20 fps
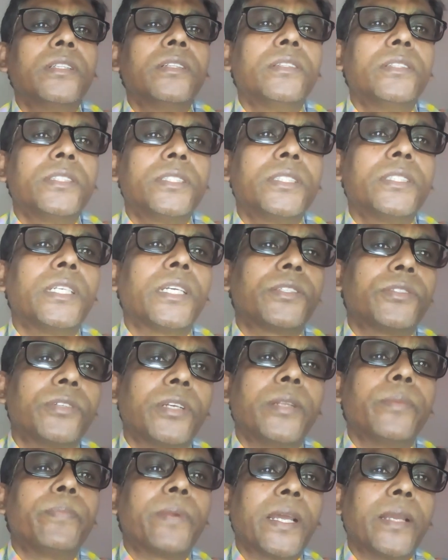This is
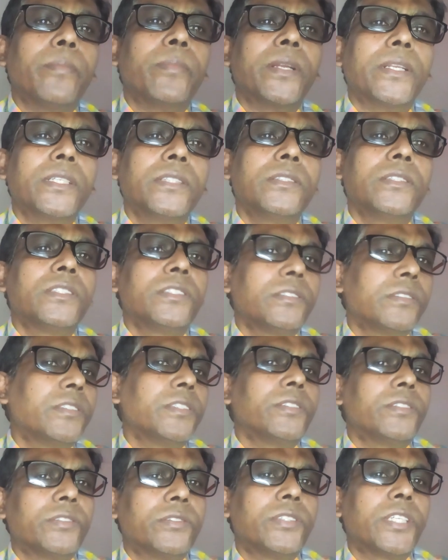actually primary.
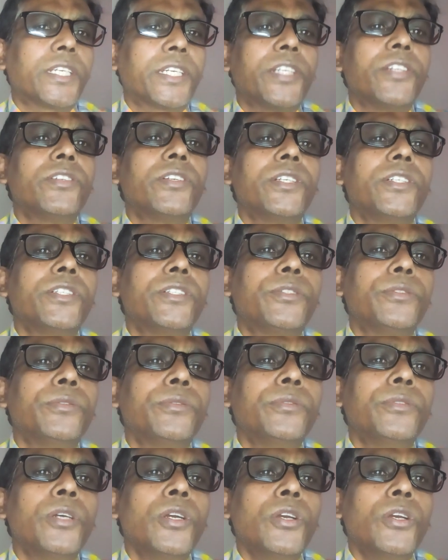This secondary
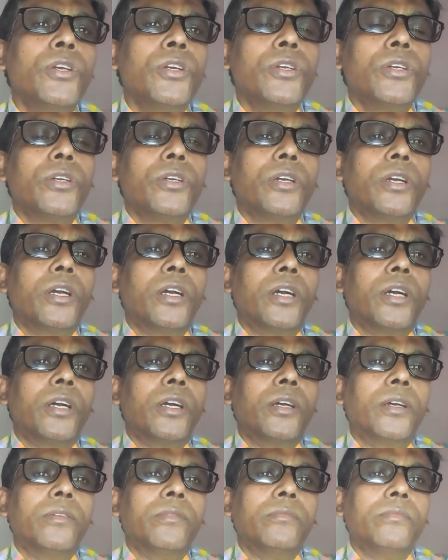to
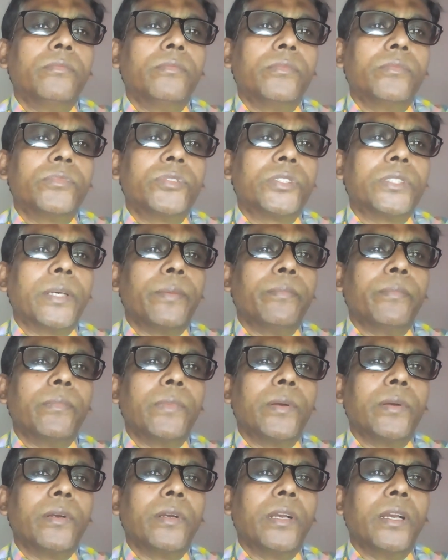
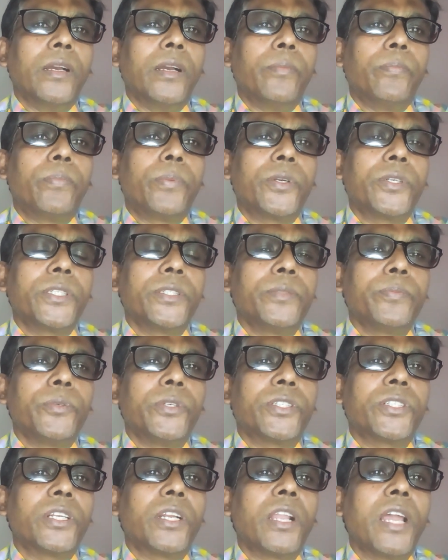some protein
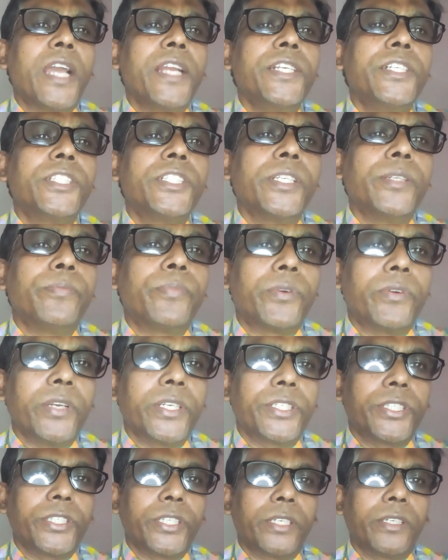production, light chain
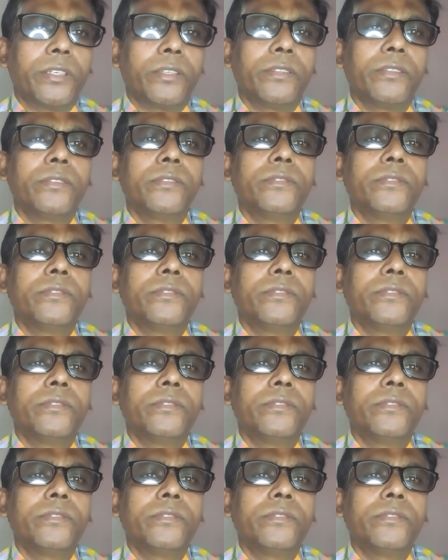production.